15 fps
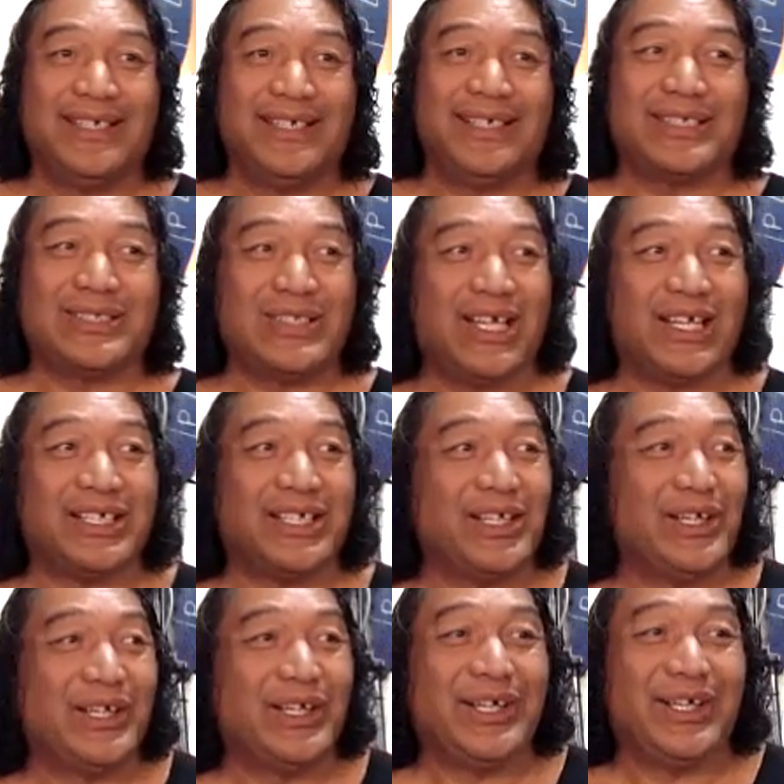It's like
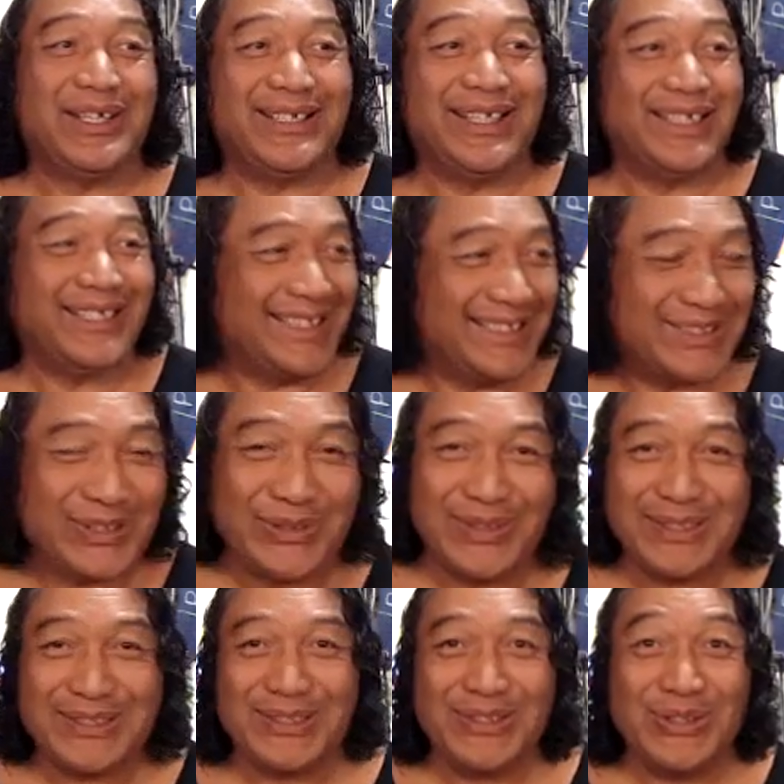it's
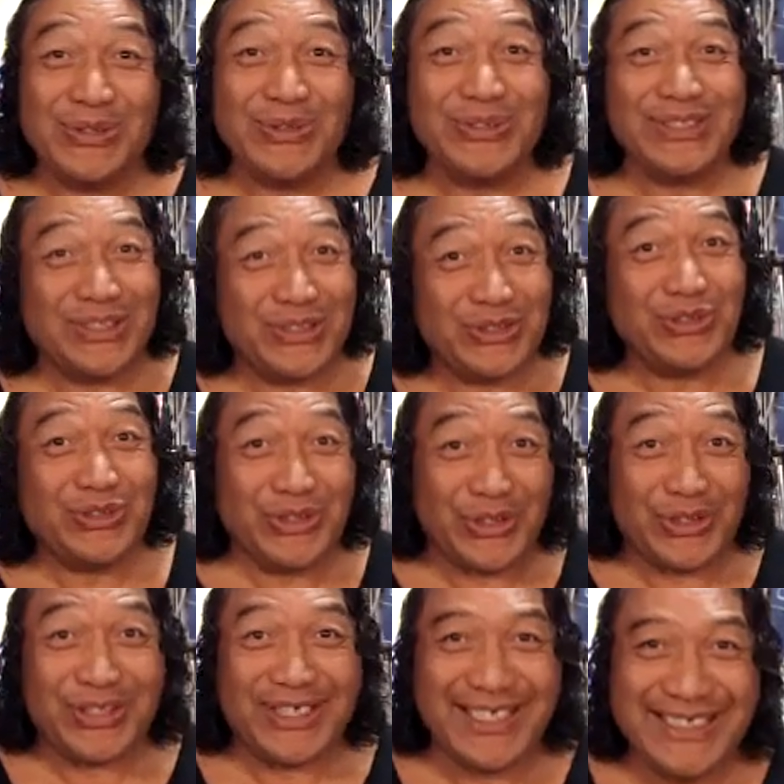always noon in New
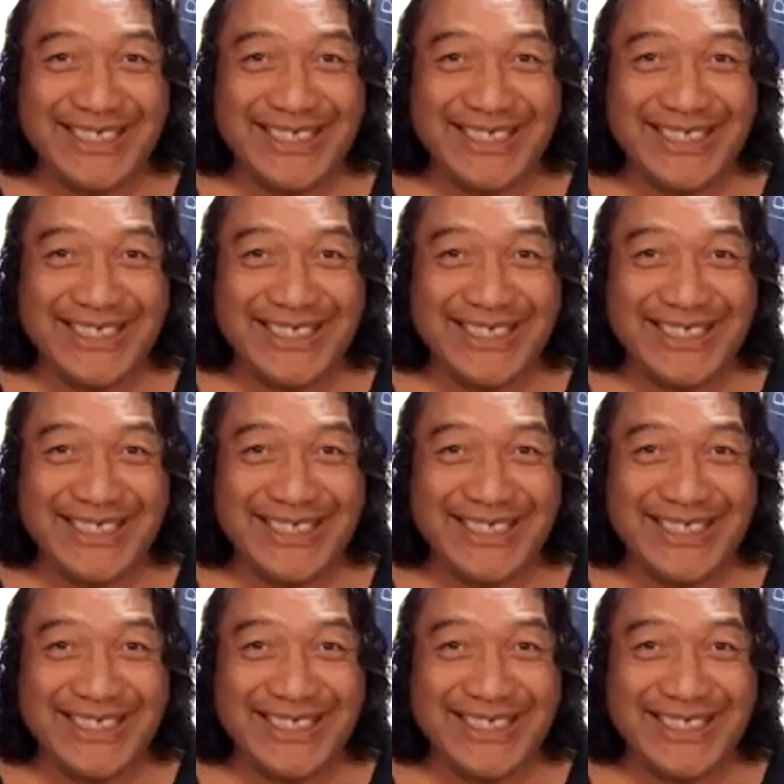York.